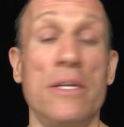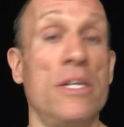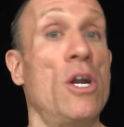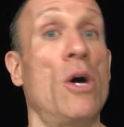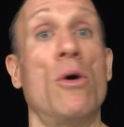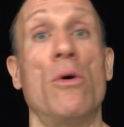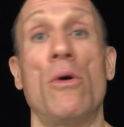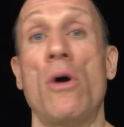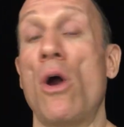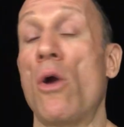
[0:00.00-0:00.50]

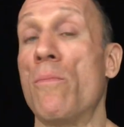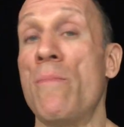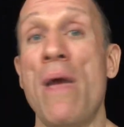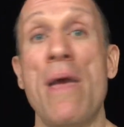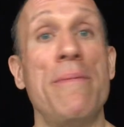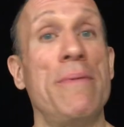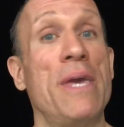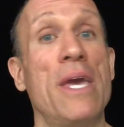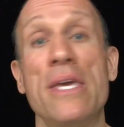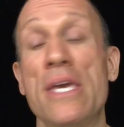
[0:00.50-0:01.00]
are
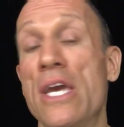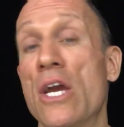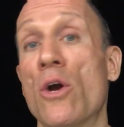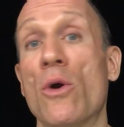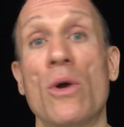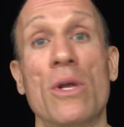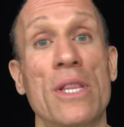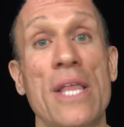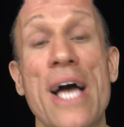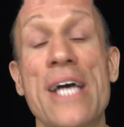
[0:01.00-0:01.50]
maybe a year
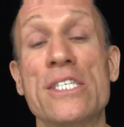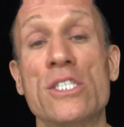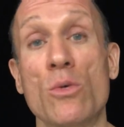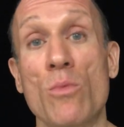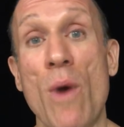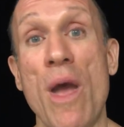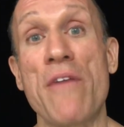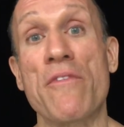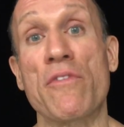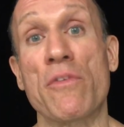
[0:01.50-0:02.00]
or less
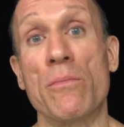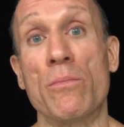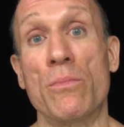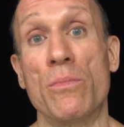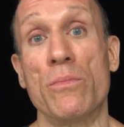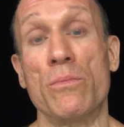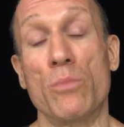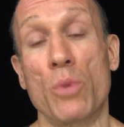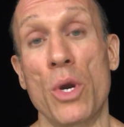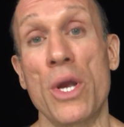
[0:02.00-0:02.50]
away from
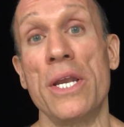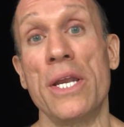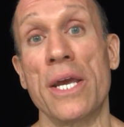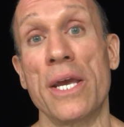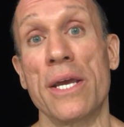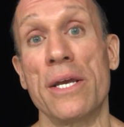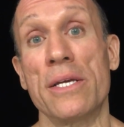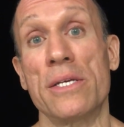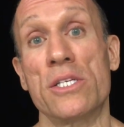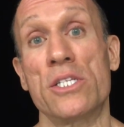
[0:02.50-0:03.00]

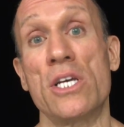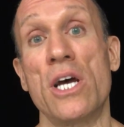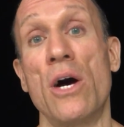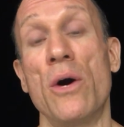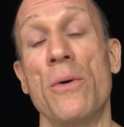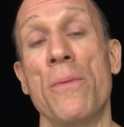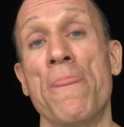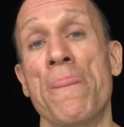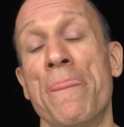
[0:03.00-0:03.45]
breeding. So